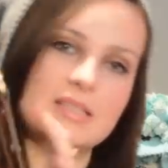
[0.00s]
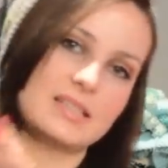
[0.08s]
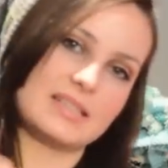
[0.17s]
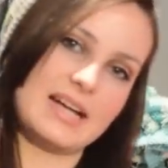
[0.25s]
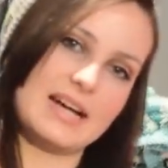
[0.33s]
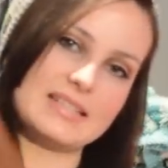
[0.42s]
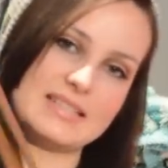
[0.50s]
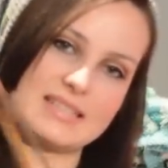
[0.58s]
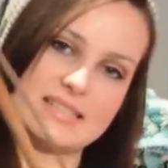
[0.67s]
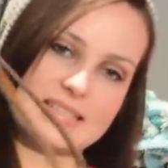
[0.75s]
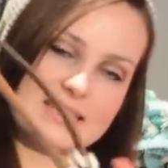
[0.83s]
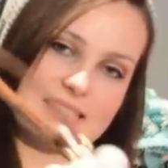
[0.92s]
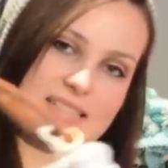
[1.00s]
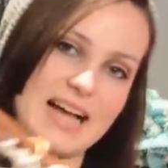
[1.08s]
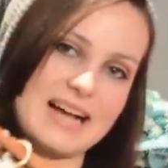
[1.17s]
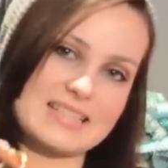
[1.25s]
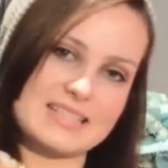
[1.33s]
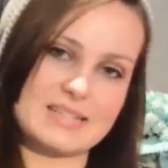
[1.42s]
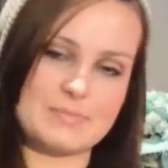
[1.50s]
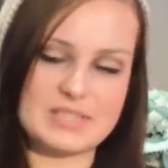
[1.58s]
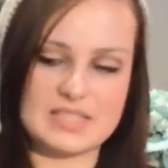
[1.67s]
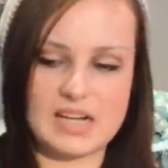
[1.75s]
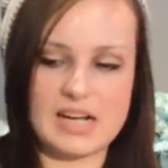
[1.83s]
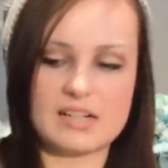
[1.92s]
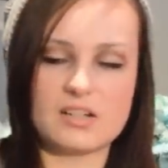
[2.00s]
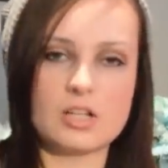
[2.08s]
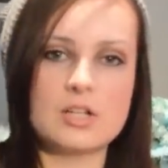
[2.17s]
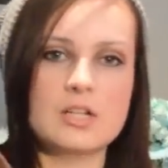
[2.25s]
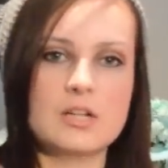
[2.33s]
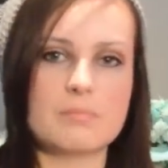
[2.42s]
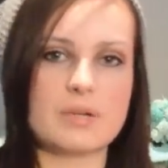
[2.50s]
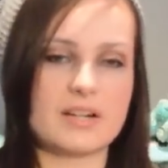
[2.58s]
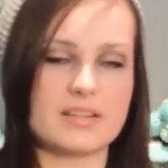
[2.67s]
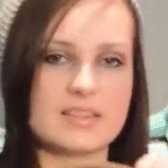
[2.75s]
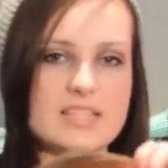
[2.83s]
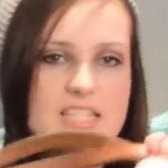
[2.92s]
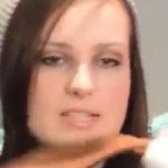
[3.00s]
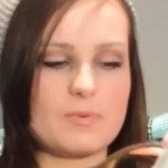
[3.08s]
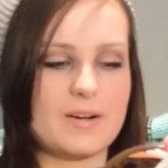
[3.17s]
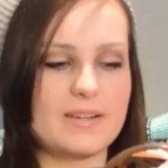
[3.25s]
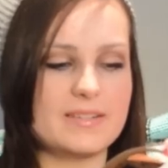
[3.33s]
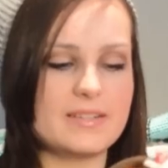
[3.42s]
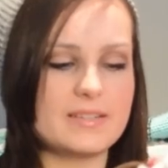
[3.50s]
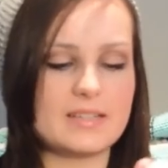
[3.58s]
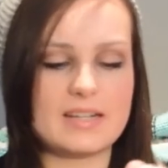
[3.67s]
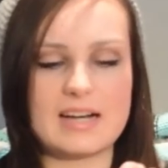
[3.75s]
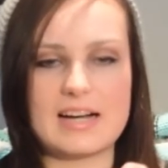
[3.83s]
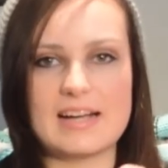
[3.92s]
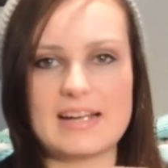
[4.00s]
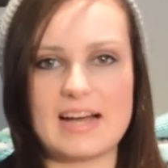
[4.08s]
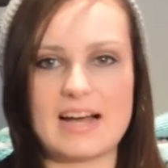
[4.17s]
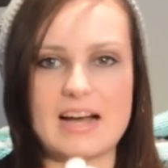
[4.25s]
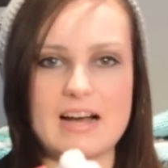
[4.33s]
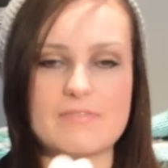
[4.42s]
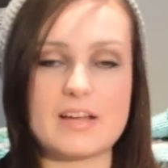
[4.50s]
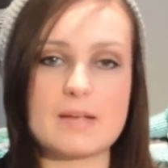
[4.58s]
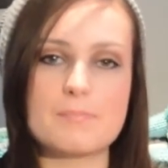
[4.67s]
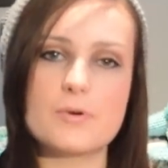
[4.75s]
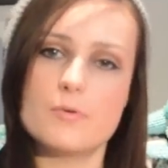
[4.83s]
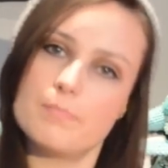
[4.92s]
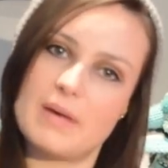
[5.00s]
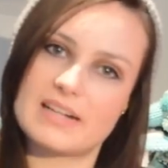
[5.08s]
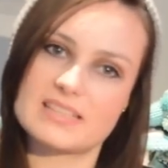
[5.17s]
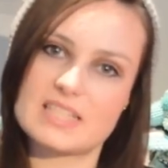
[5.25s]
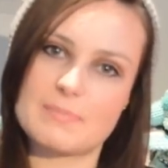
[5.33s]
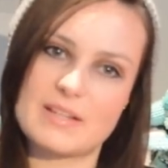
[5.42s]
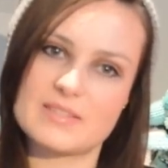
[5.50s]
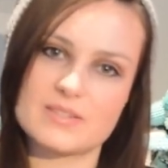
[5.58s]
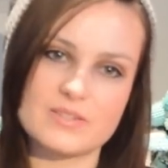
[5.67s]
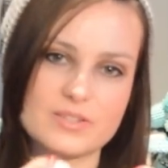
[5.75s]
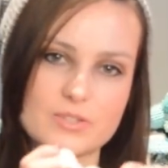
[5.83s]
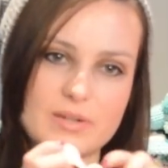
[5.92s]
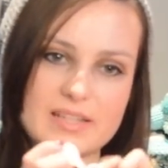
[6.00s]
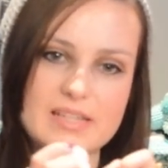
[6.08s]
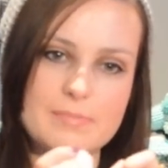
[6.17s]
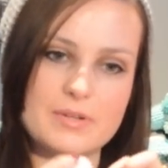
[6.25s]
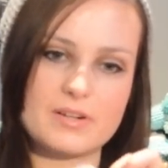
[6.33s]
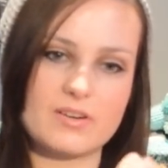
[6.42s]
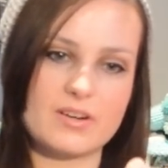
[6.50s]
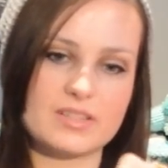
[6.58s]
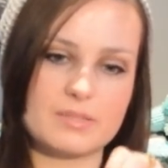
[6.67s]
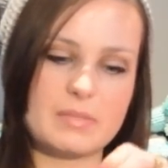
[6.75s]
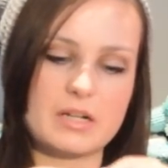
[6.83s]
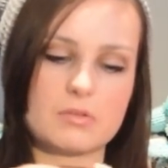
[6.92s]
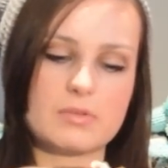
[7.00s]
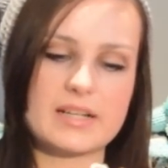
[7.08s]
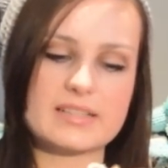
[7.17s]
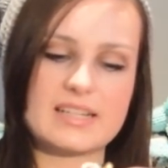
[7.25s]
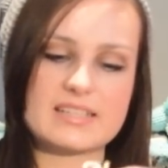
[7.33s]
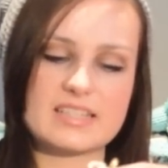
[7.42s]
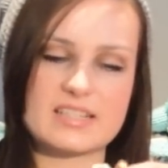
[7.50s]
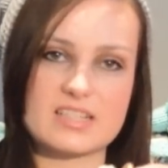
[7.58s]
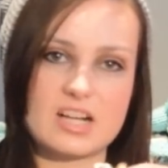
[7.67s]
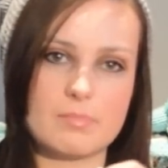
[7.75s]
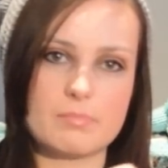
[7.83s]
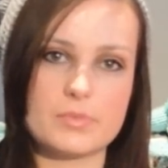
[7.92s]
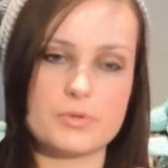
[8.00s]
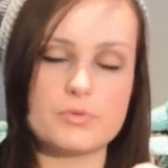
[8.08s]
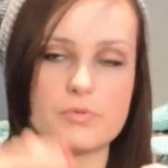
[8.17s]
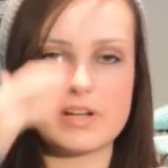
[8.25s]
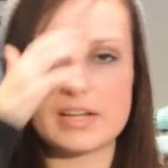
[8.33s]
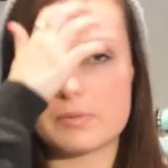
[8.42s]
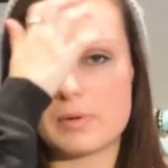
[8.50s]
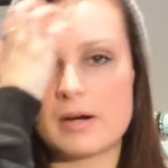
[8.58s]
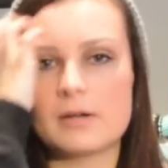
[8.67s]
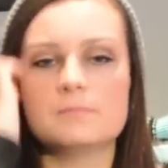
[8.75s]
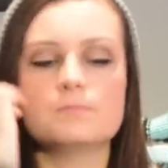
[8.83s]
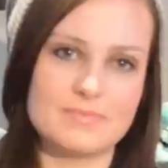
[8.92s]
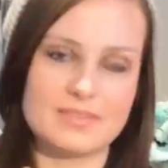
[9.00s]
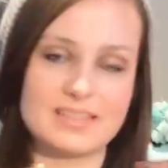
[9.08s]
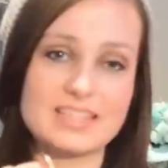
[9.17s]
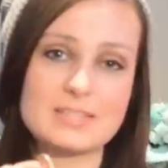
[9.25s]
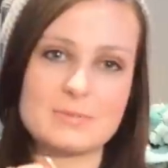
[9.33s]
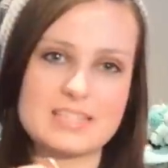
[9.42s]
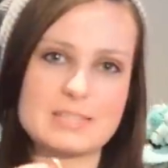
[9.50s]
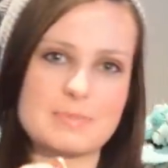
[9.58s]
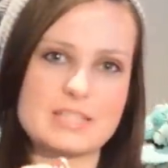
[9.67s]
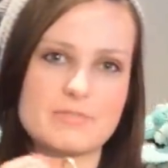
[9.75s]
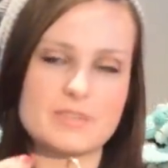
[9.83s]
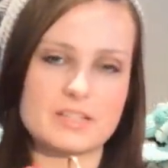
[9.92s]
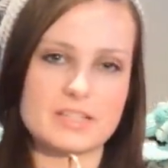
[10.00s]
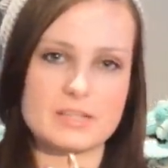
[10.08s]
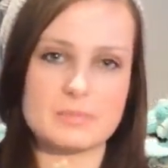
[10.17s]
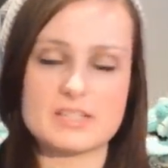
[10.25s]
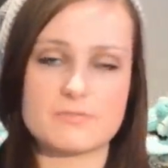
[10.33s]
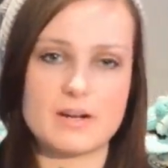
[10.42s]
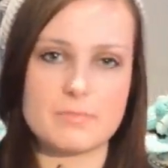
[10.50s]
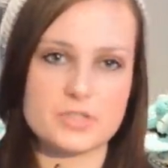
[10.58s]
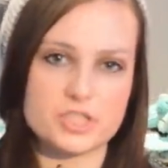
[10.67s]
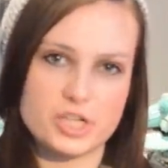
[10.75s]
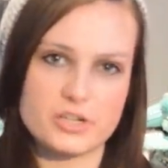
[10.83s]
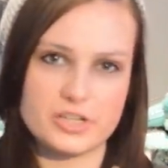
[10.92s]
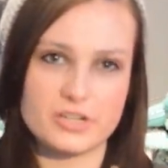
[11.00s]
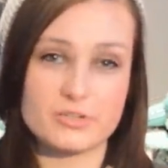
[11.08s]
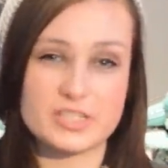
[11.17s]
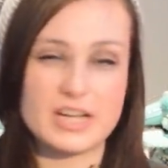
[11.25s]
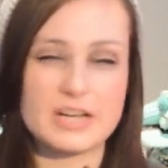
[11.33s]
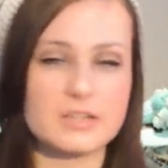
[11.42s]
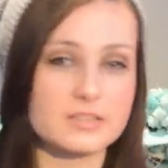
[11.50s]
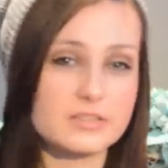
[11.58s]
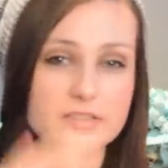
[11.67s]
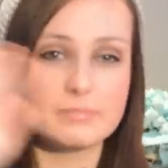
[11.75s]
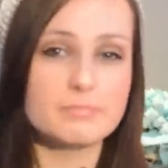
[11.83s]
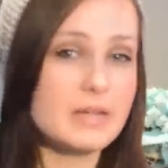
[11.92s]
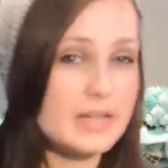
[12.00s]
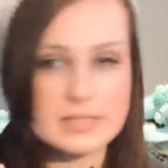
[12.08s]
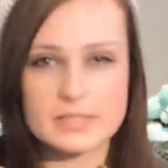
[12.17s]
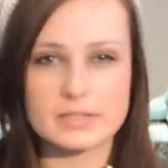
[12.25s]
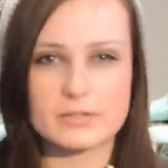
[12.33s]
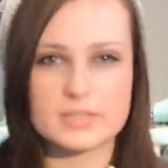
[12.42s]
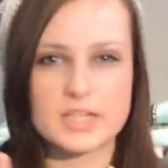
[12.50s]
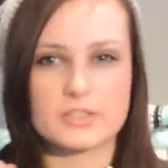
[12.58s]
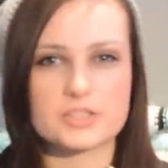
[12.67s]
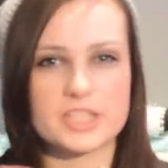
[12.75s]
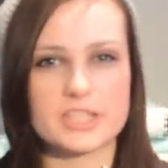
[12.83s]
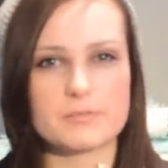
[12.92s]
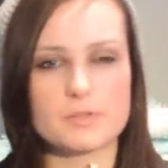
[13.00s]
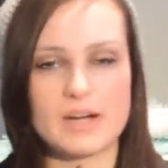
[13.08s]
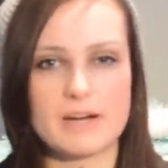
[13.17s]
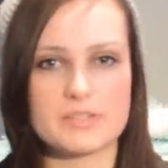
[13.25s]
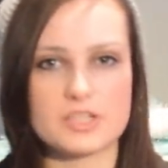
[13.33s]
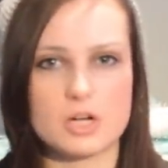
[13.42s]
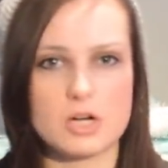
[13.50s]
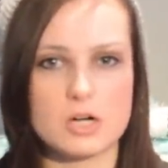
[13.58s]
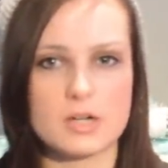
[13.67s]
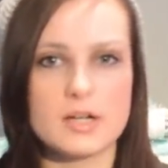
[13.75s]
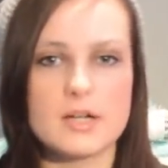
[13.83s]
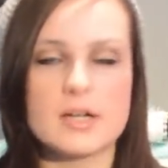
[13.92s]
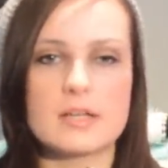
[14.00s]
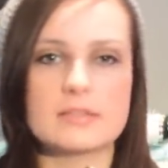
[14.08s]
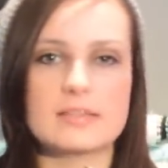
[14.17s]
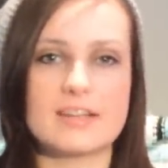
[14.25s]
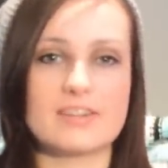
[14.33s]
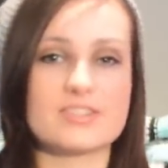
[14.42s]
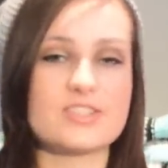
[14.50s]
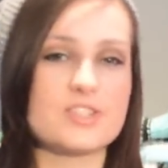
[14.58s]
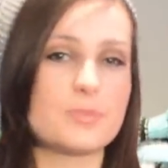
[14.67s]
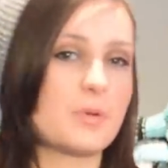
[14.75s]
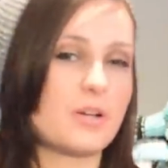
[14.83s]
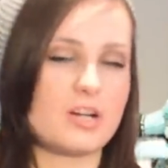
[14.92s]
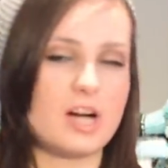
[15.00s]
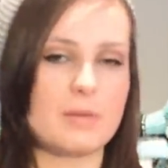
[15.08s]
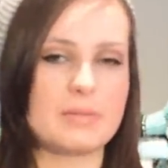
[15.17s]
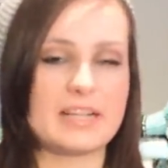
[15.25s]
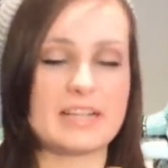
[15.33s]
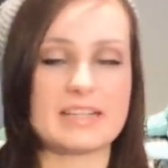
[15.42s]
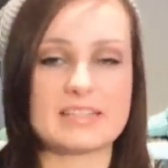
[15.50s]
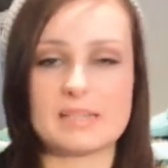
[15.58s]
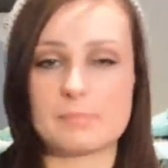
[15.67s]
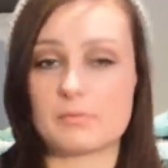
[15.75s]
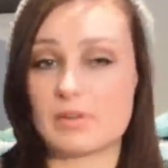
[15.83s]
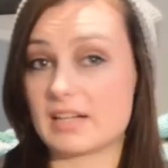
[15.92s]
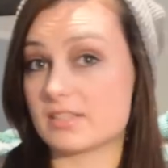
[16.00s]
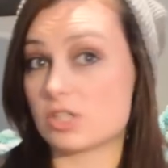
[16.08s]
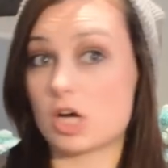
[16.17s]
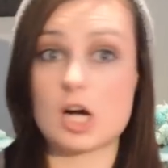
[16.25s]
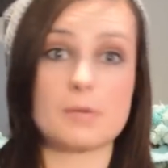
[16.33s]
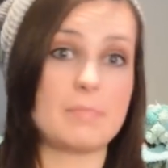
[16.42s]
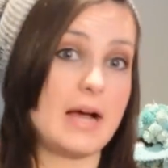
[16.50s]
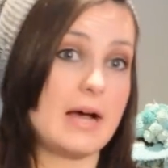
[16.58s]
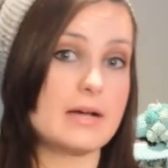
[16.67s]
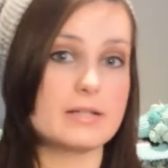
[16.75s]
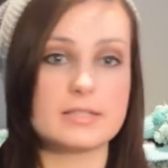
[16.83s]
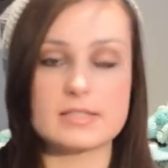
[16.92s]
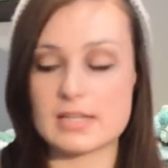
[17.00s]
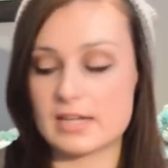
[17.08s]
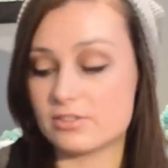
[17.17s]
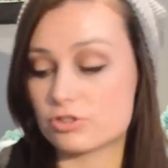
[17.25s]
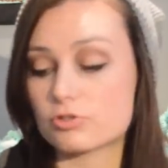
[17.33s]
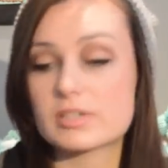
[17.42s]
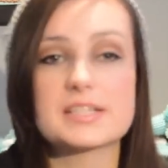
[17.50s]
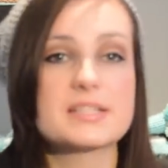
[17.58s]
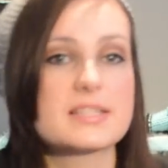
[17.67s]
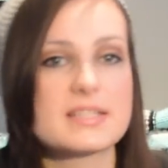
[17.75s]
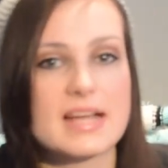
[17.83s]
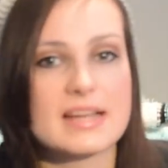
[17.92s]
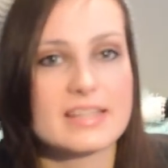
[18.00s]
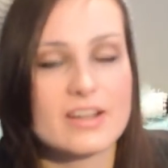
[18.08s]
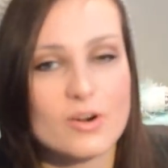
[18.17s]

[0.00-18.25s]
Again, exact same style, but on this one, I have a poop bag dispenser, so I keep it on the middle ring that does not move anywhere. This one specifically was from the Sheridan Hotel. They're an amazing hotel chain if you have a dog. They are super accommodating. They provide dog beds and treats, and they